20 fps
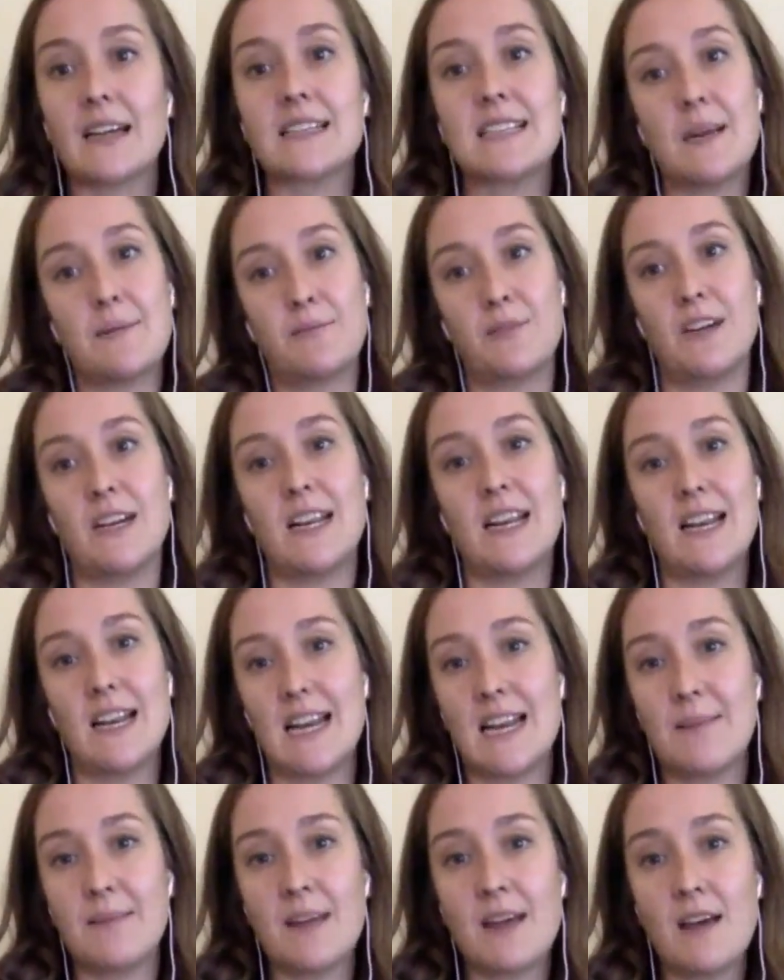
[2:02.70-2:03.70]
separately in an
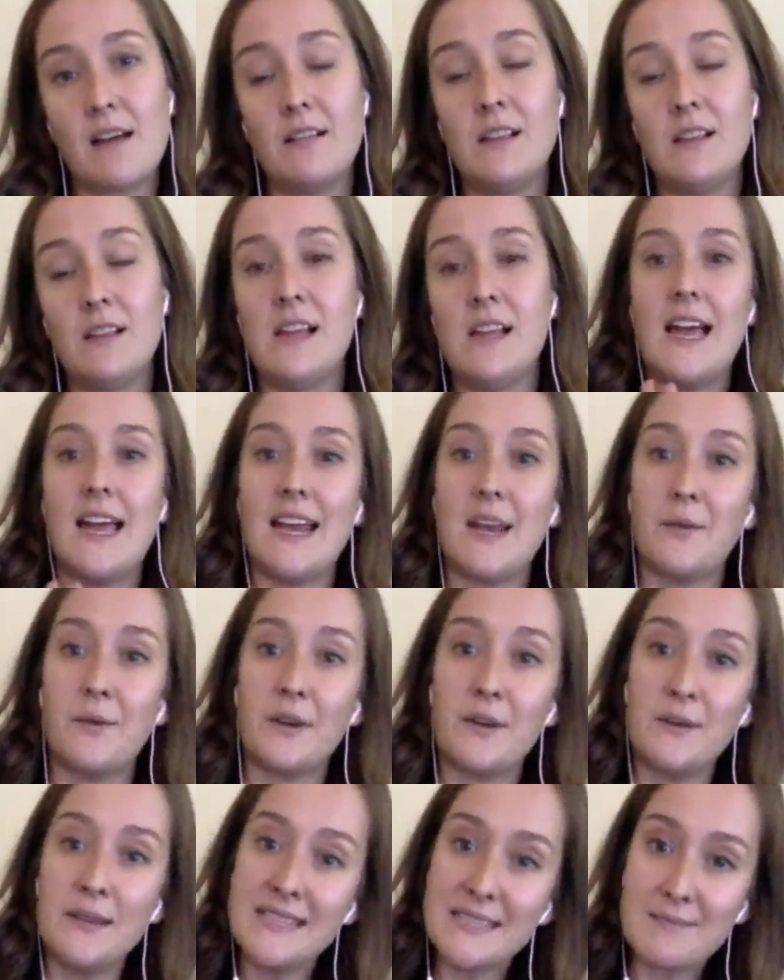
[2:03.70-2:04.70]
email. And anyone
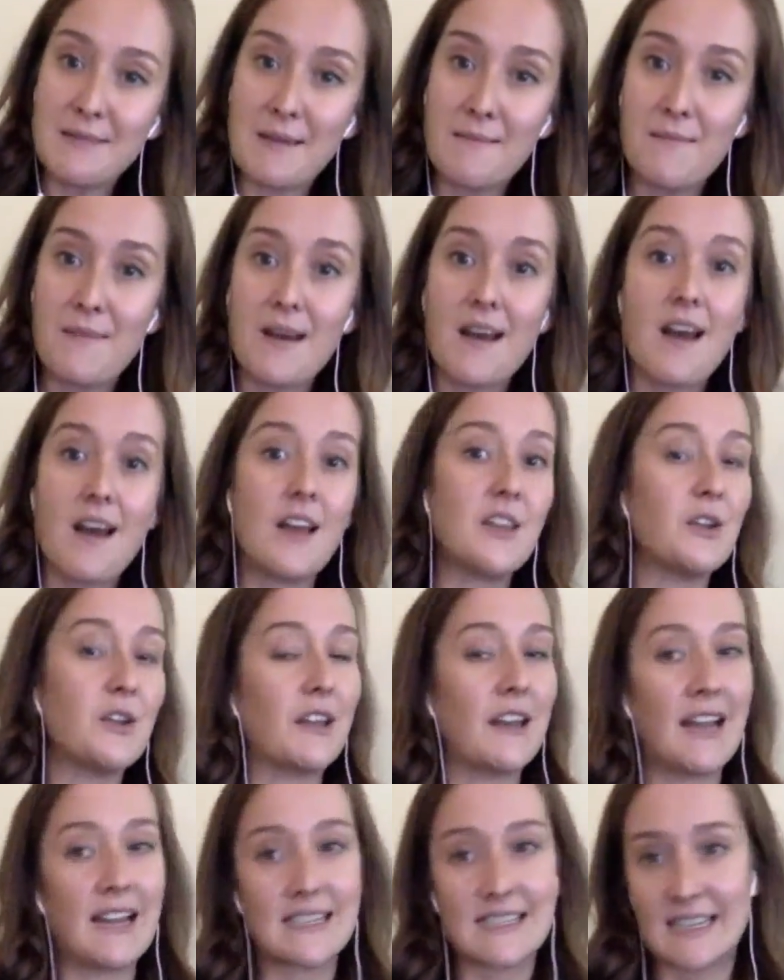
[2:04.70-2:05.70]
who is a member, you
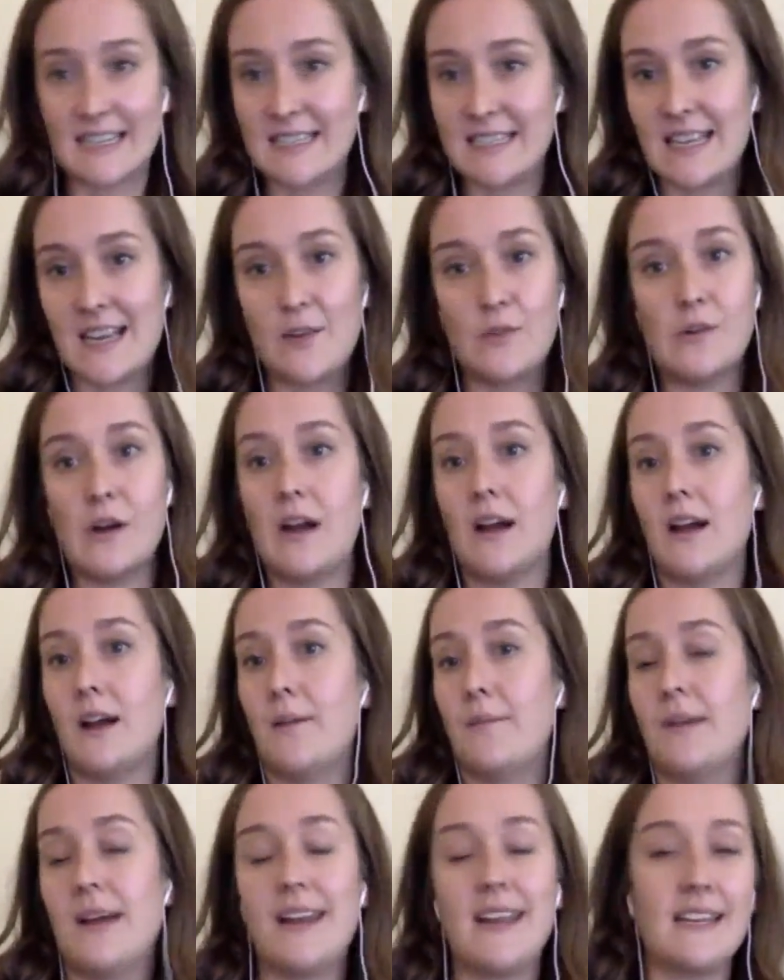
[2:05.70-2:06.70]
can access that
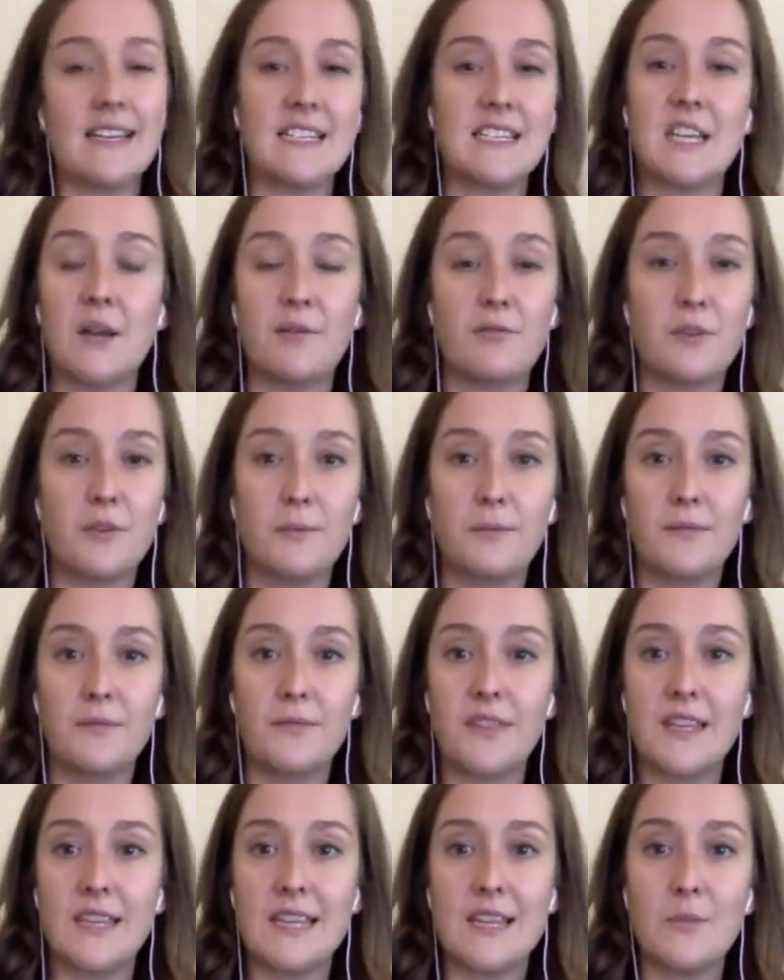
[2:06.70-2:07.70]
at any time from
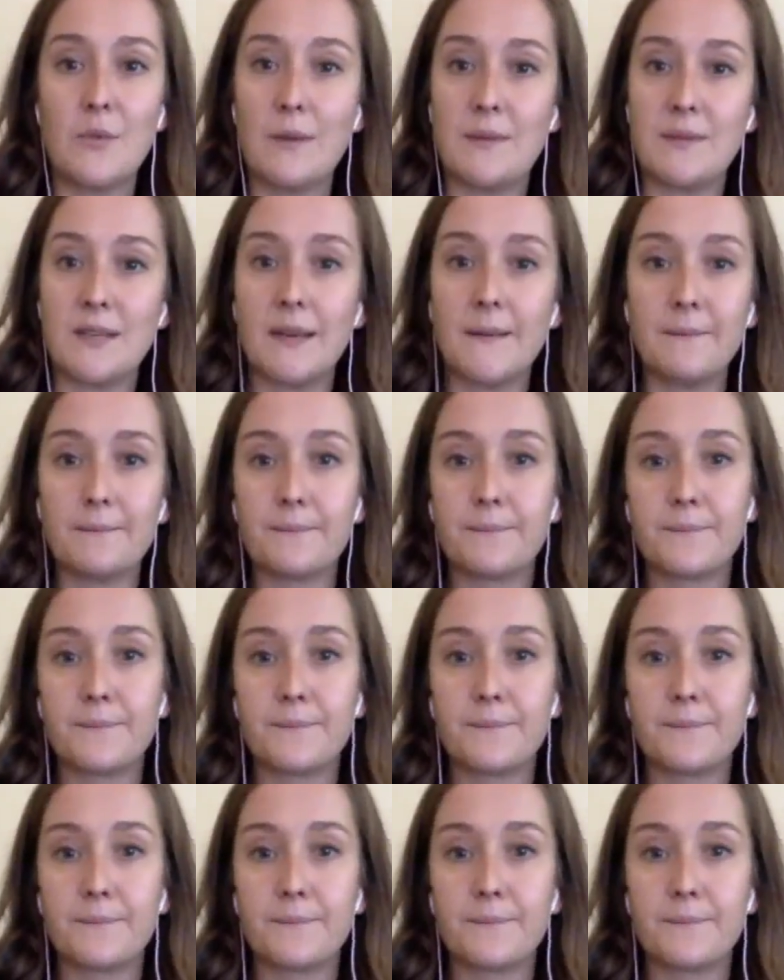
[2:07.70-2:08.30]
the website.